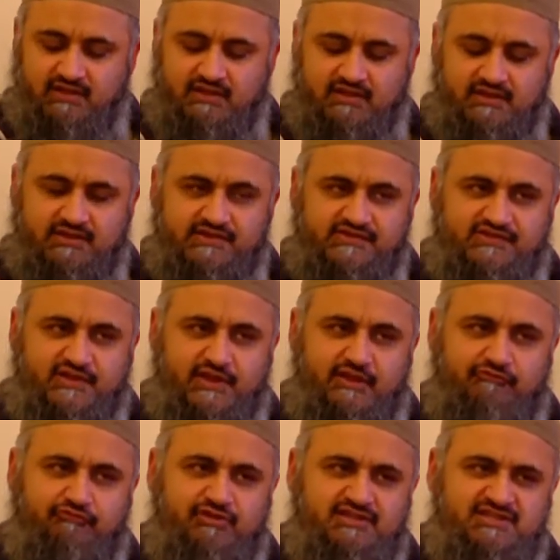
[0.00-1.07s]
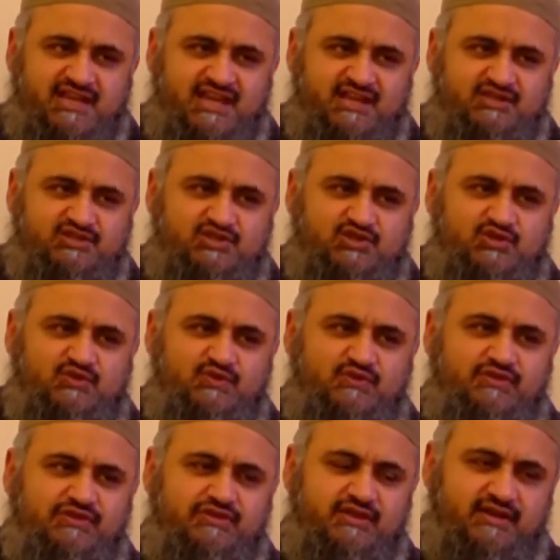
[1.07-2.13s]
So if we take two
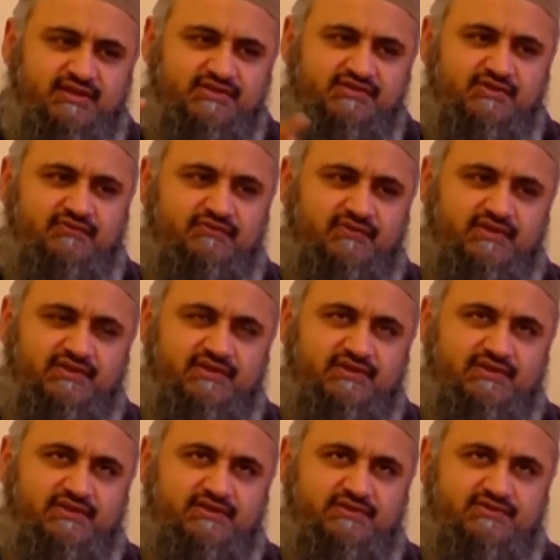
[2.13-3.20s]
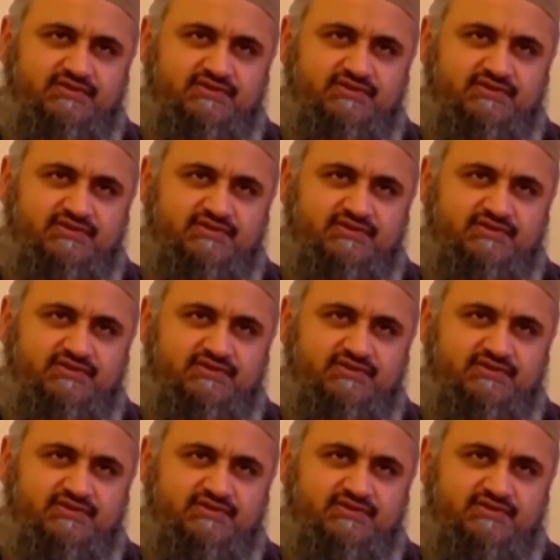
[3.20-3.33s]
thirds of, uh, uh,